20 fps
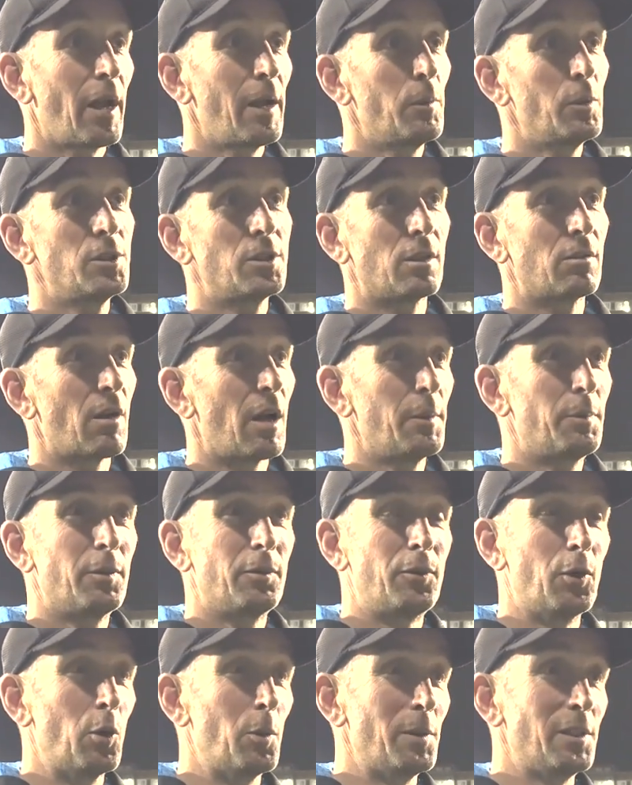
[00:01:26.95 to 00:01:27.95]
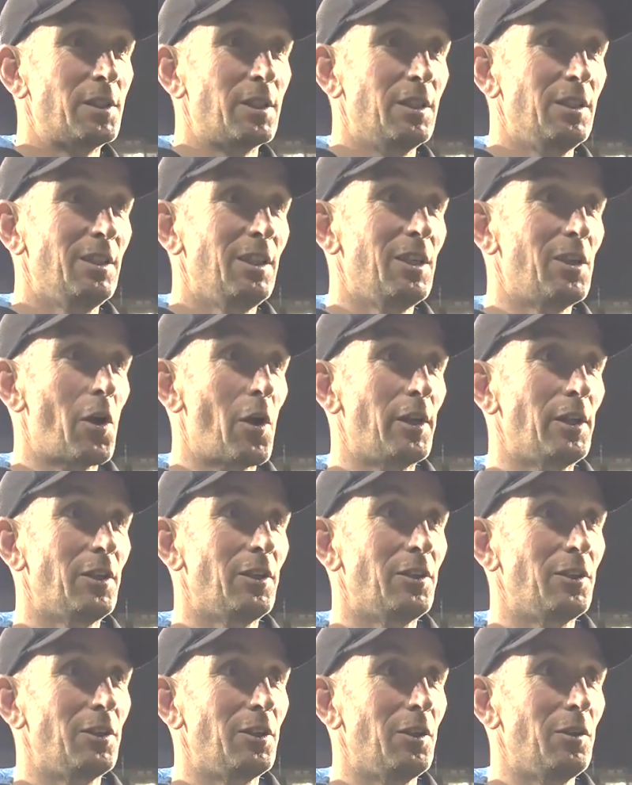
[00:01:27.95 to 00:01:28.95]
It was a great performance, and you know,
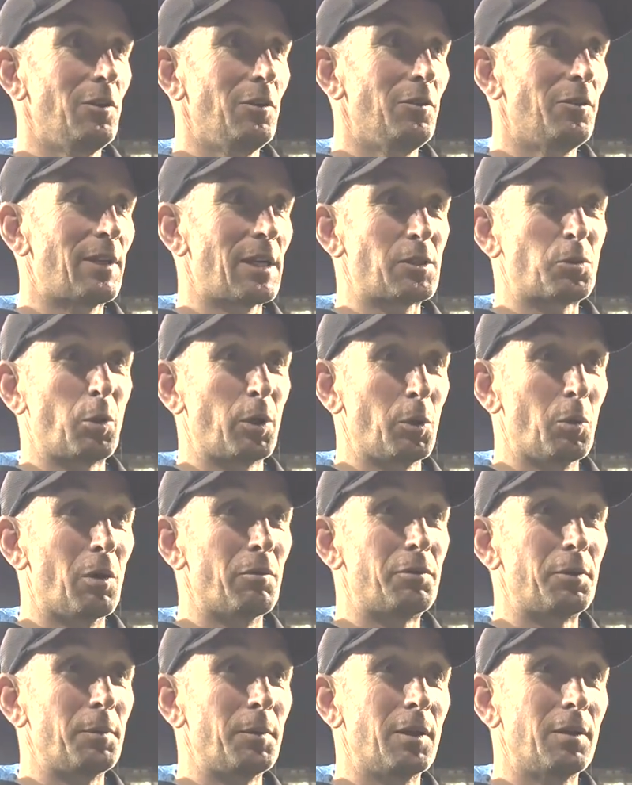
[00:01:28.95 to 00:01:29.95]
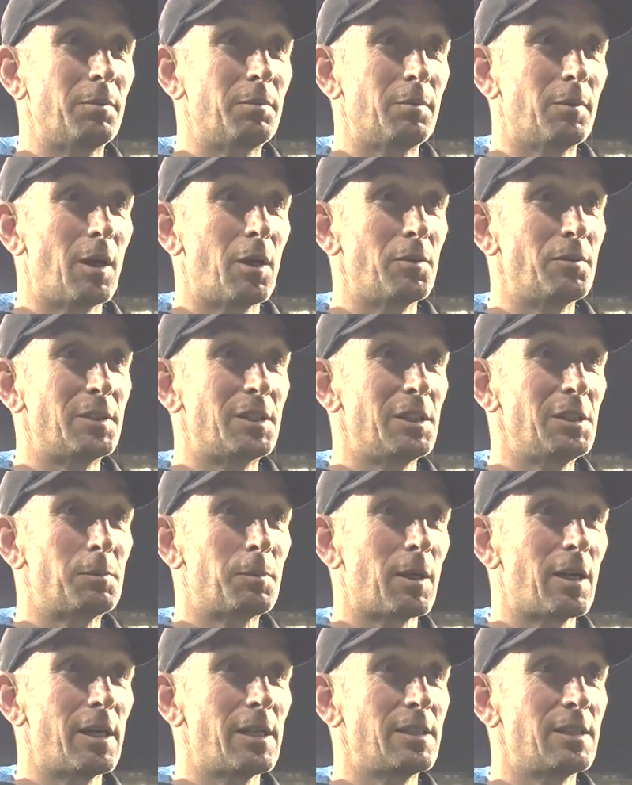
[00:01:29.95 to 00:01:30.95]
you that's what you want from your overseas
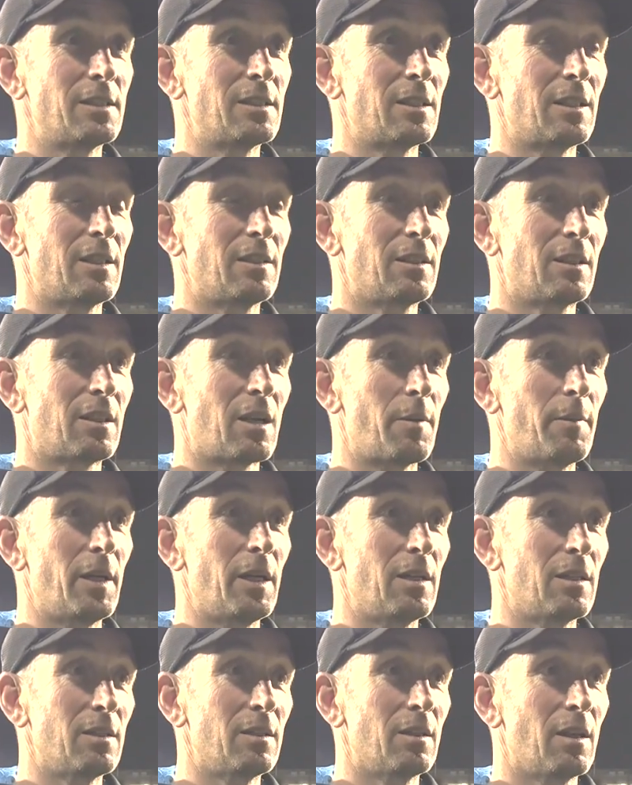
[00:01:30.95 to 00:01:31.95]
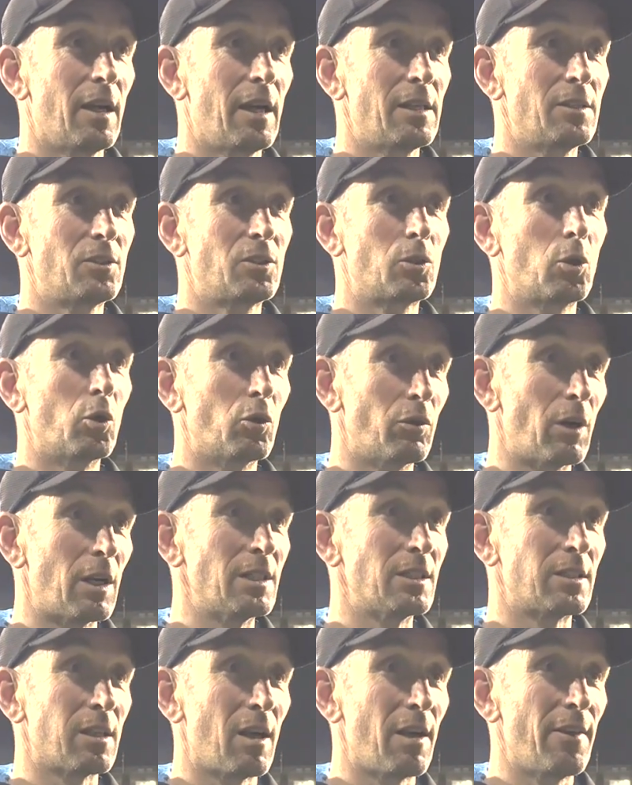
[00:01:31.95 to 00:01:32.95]
players, isn't it, to come in and score
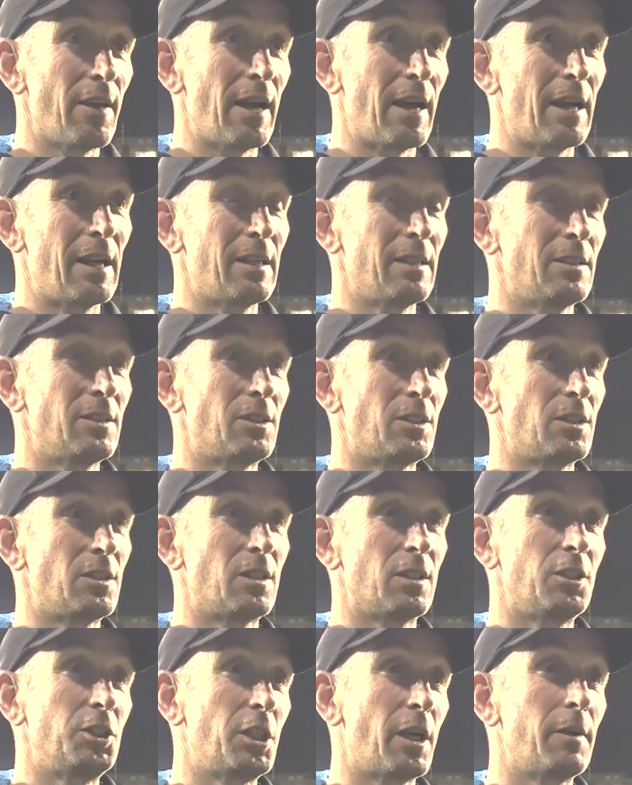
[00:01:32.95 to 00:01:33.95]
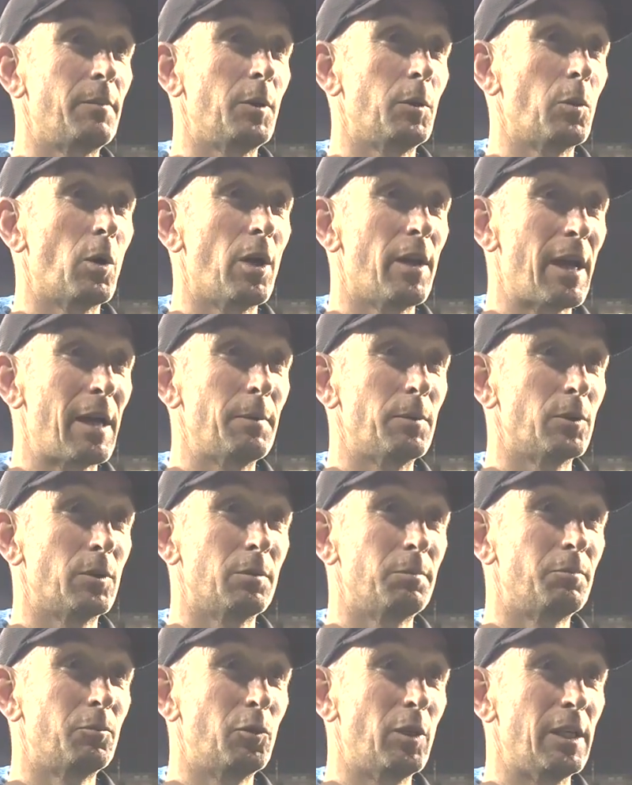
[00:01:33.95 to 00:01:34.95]
runs like that. And it's just a shame we weren't able
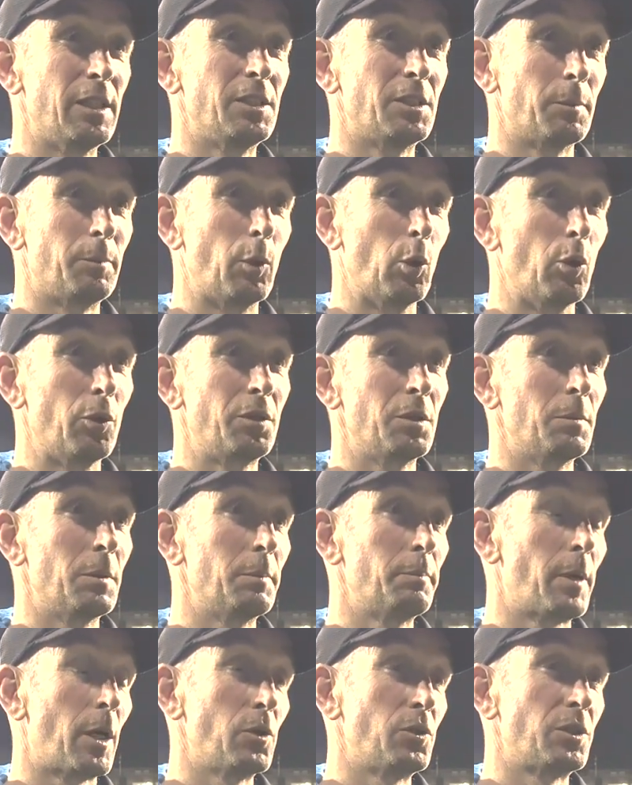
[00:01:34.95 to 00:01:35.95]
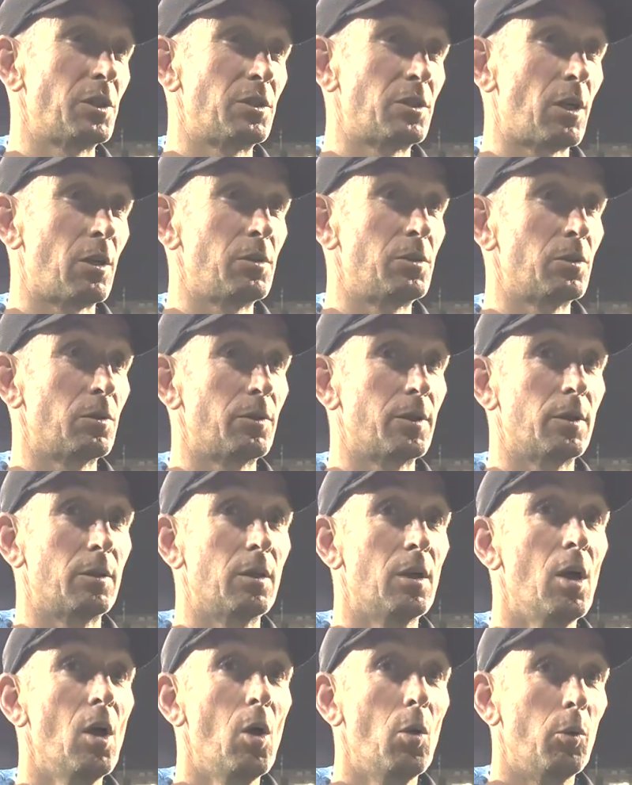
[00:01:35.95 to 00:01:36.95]
to really support him and post a total that
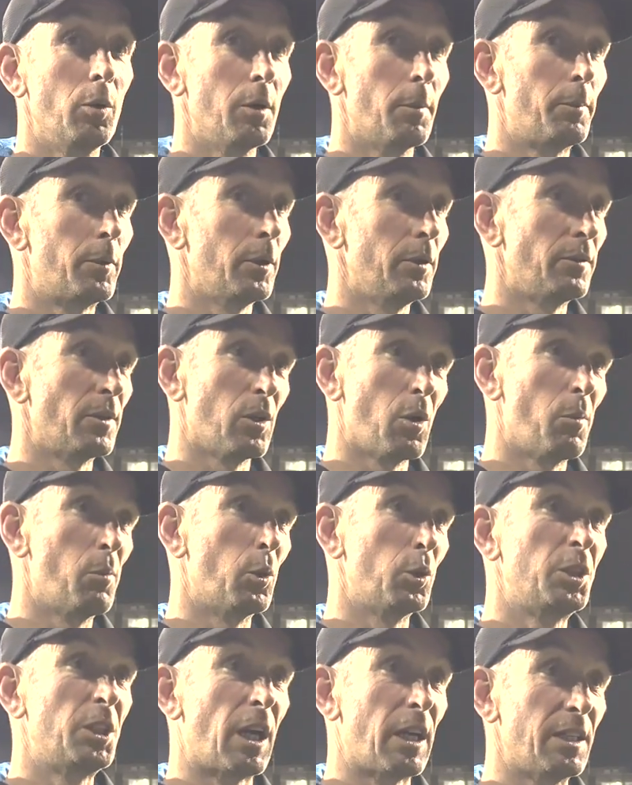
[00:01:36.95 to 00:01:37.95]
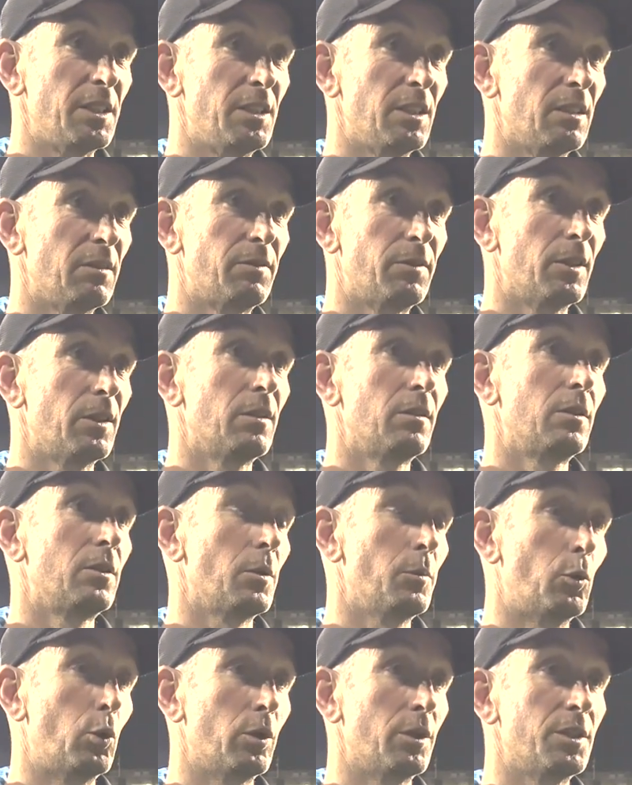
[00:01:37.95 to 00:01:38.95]
would have proved a lot more challenging for
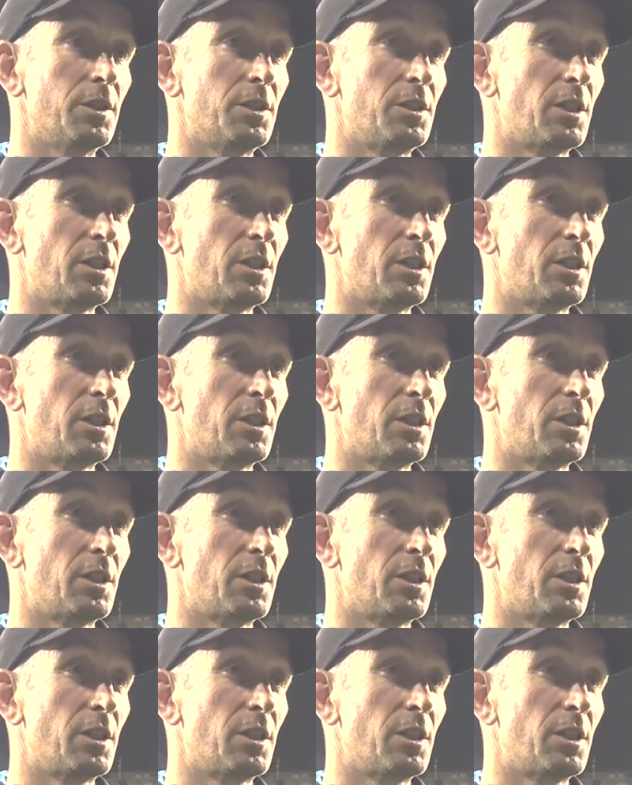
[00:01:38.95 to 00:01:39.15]
Glenmorgan to